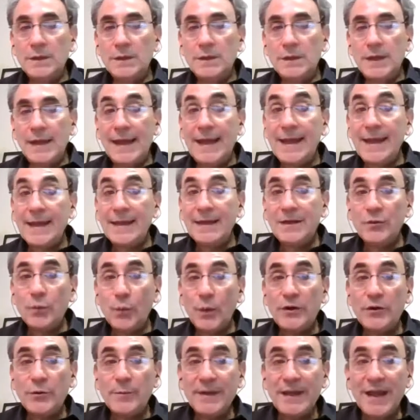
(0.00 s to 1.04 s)
And when
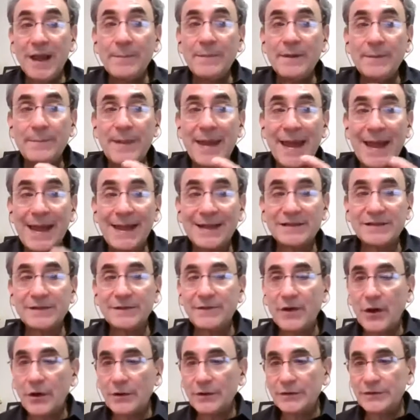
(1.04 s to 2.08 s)
you become a passive
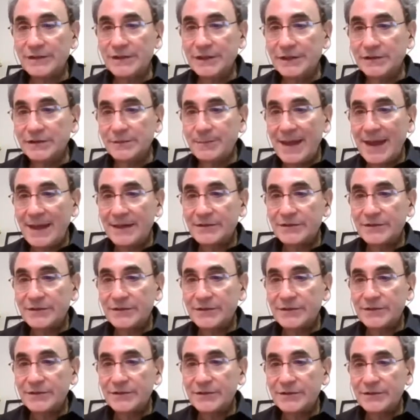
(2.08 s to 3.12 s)
auto sales
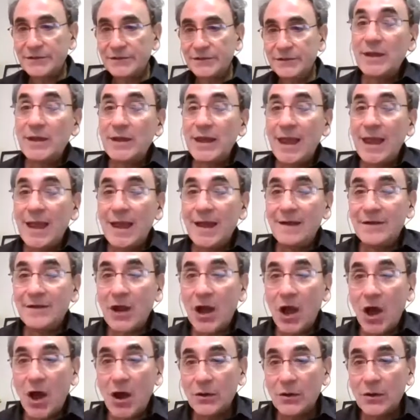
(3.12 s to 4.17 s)
master, we have an auto